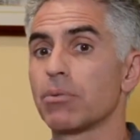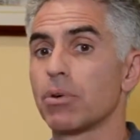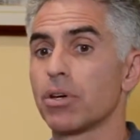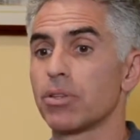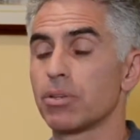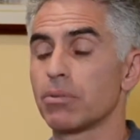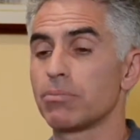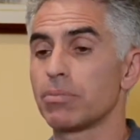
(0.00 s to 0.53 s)

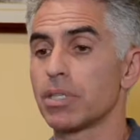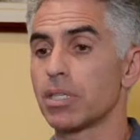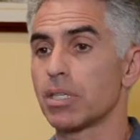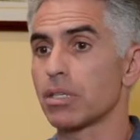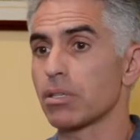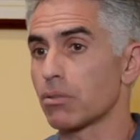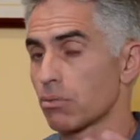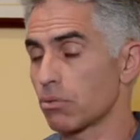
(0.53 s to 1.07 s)
whether it
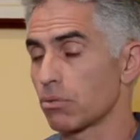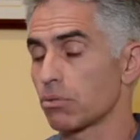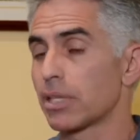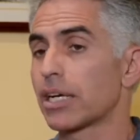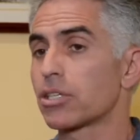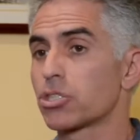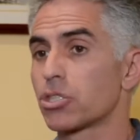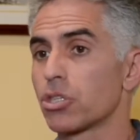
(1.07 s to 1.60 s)
be through
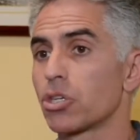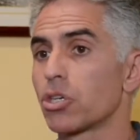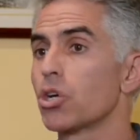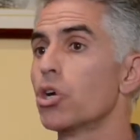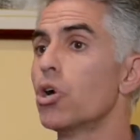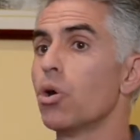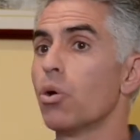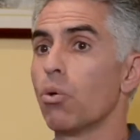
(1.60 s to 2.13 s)
lecture
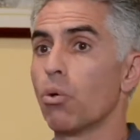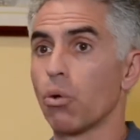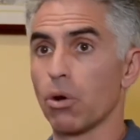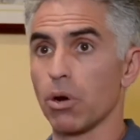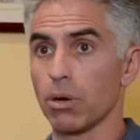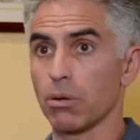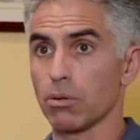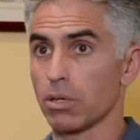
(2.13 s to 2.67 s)

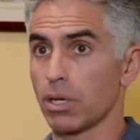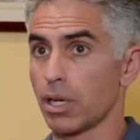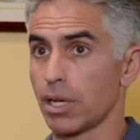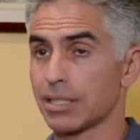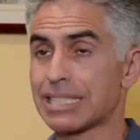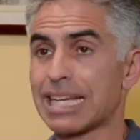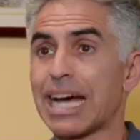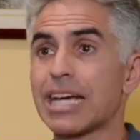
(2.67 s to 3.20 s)
or
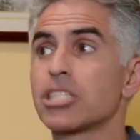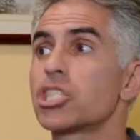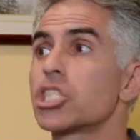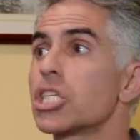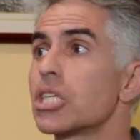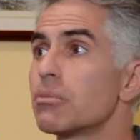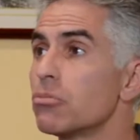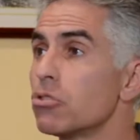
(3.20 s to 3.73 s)
Tai
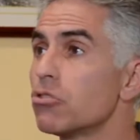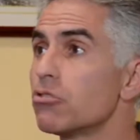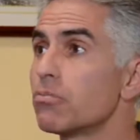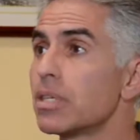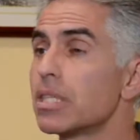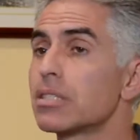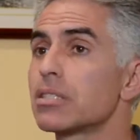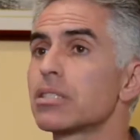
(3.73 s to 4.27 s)
Chi
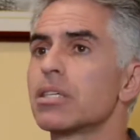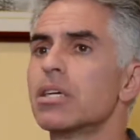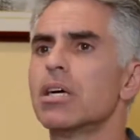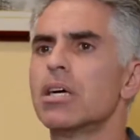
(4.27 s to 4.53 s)
movement,